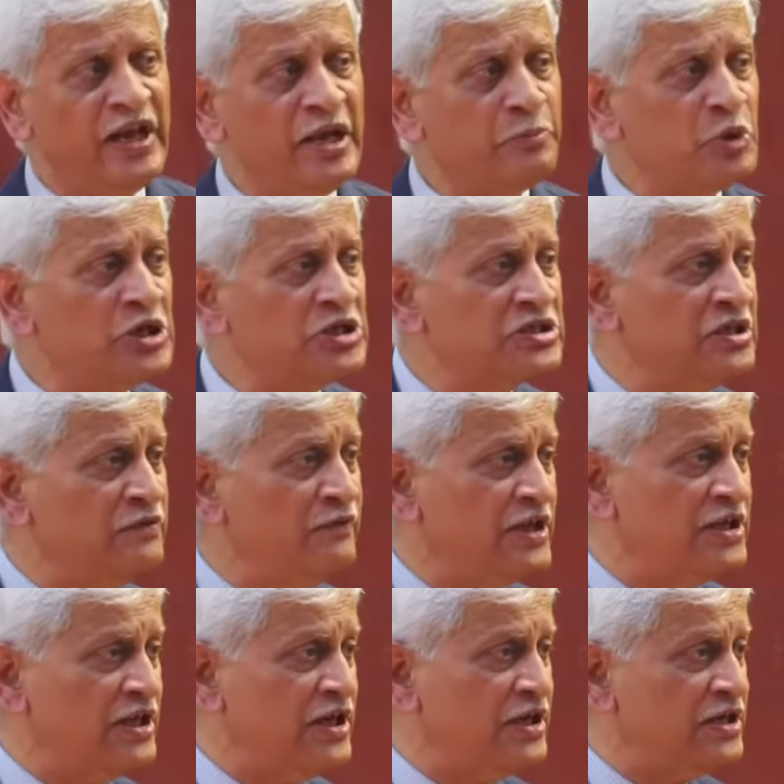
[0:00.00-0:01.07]
Every
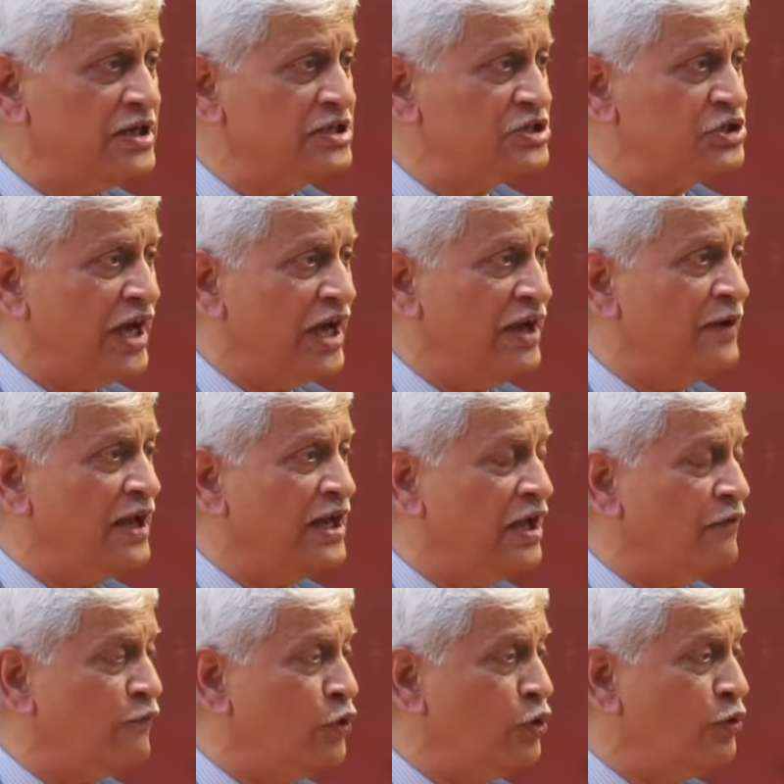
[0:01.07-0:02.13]
person, whether it is
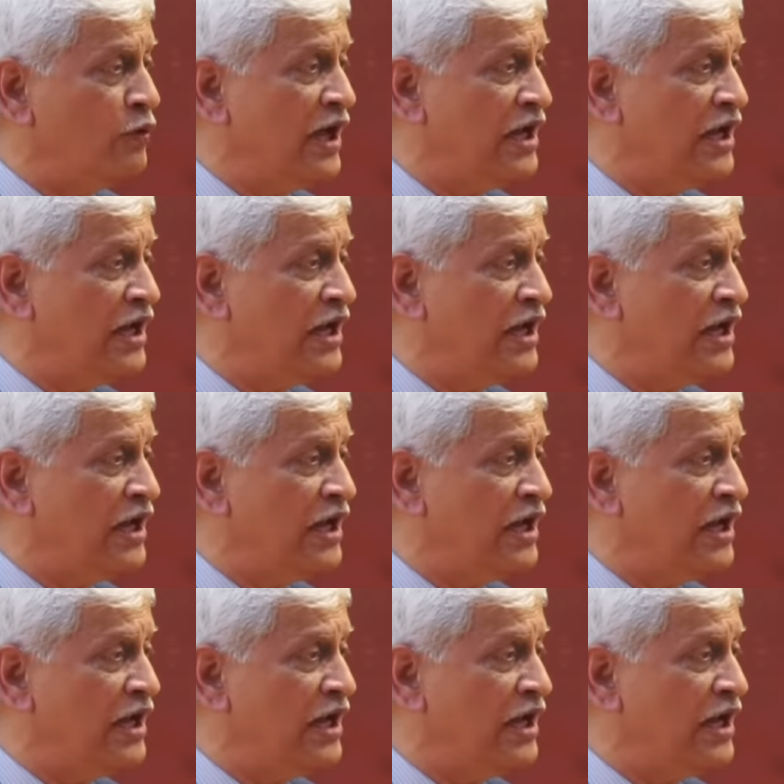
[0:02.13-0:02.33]
Chaiwala,